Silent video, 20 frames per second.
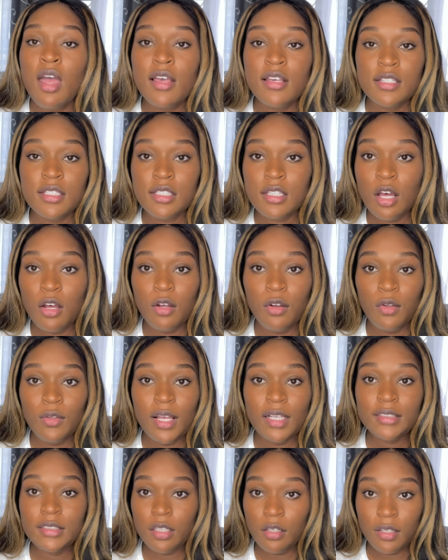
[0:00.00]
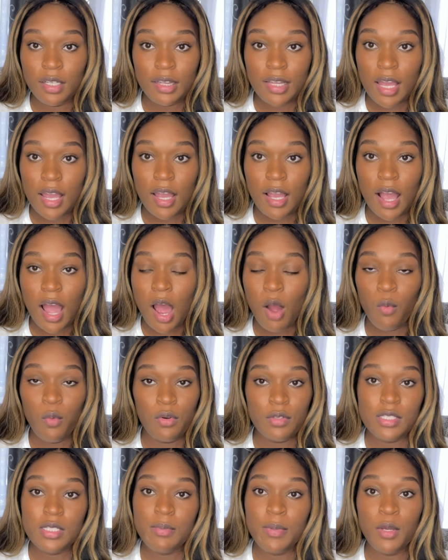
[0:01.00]
So that's the only thing I
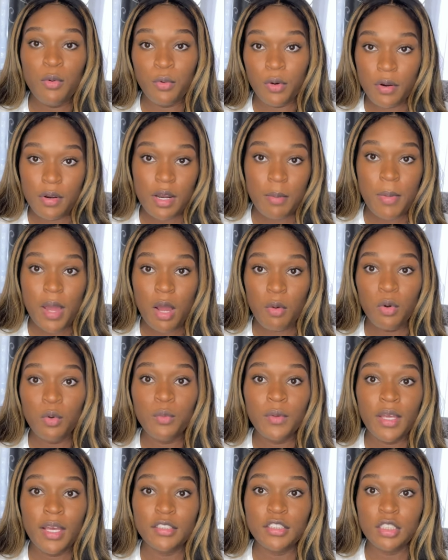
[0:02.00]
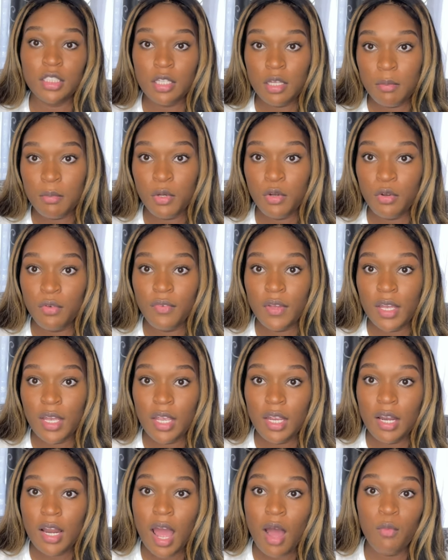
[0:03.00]
want to be worried about when we actually move
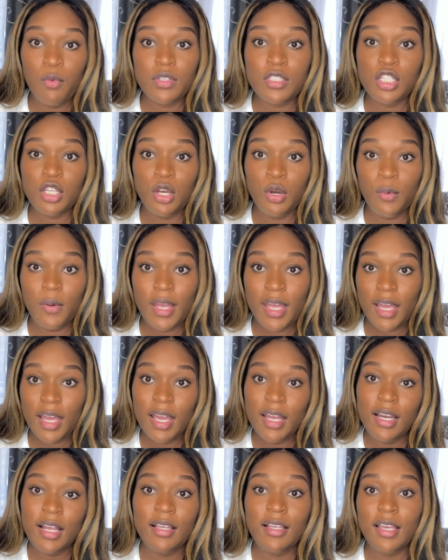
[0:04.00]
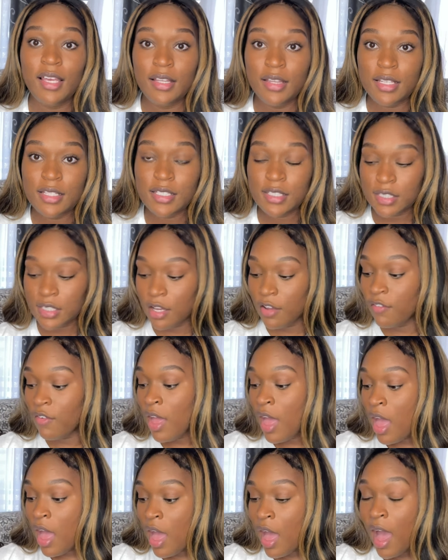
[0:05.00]
in. I want to go ahead and get this stuff
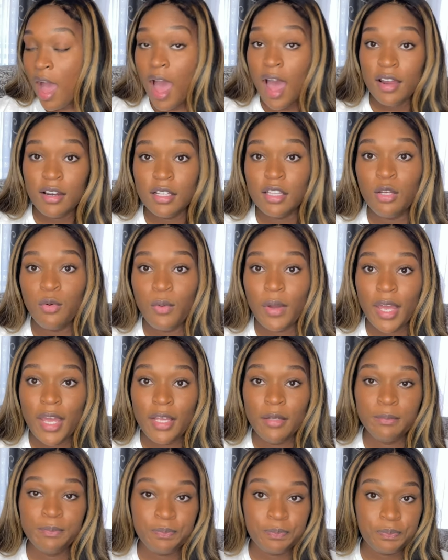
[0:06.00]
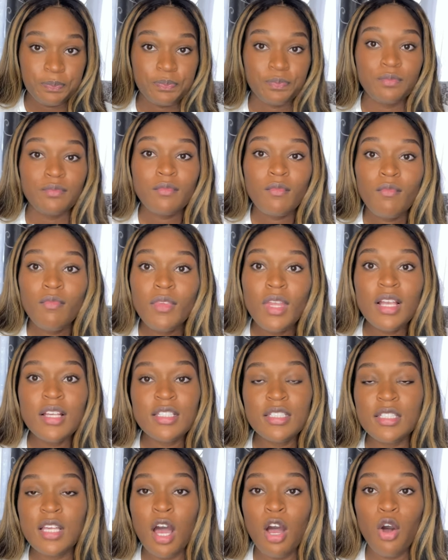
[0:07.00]
out of the way.
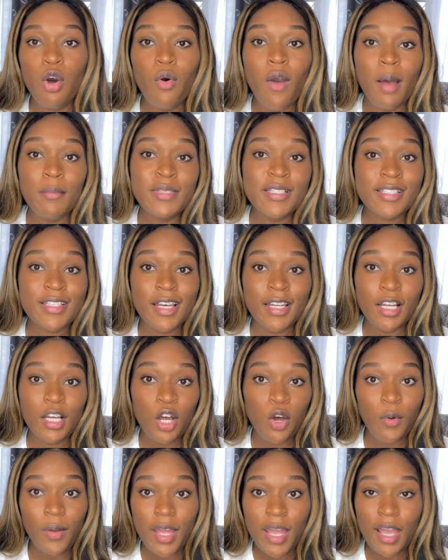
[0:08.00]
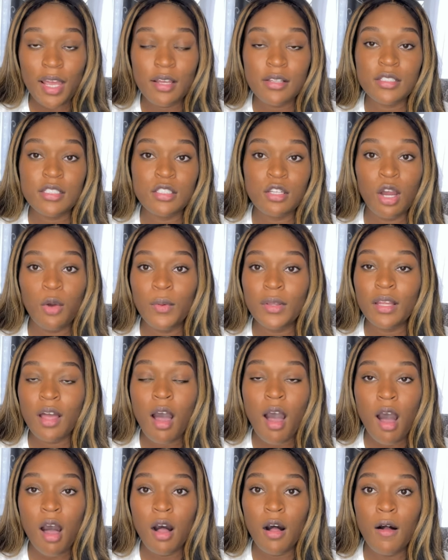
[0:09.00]
So I'm just gonna go ahead and start with the
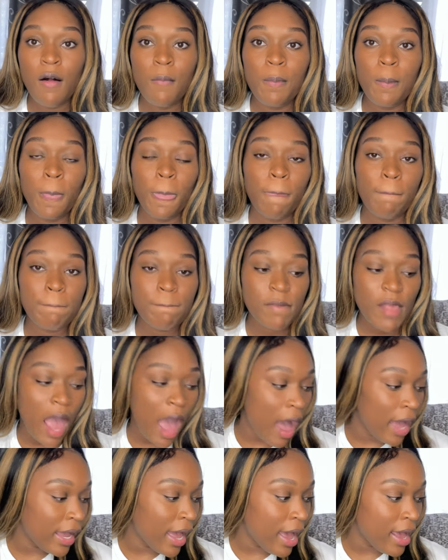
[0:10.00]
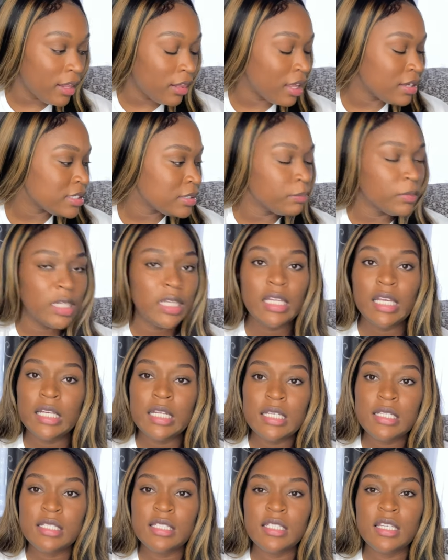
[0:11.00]
haul. I got some
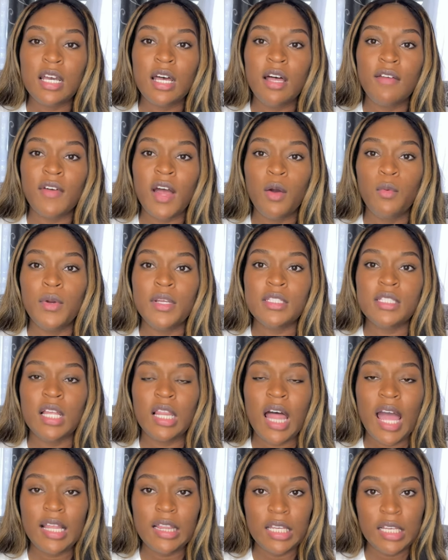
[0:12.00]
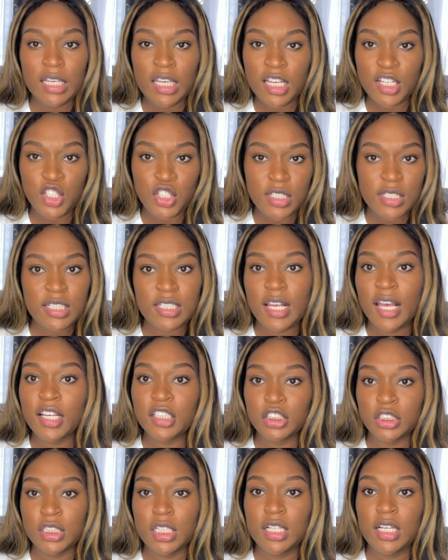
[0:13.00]
cleaning stuff. I went to like the kitchen
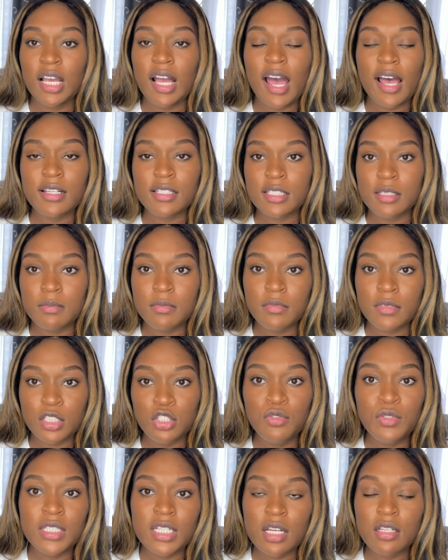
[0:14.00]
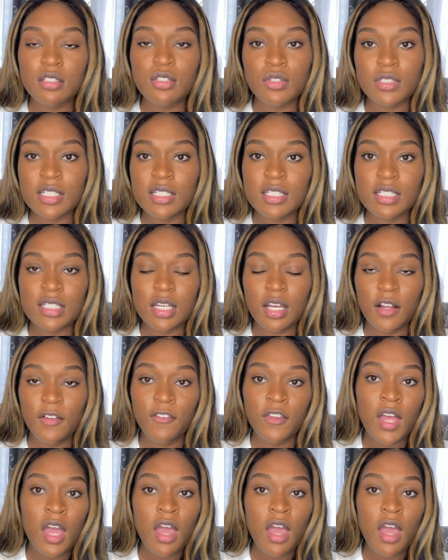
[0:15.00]
section and got some utensils and stuff.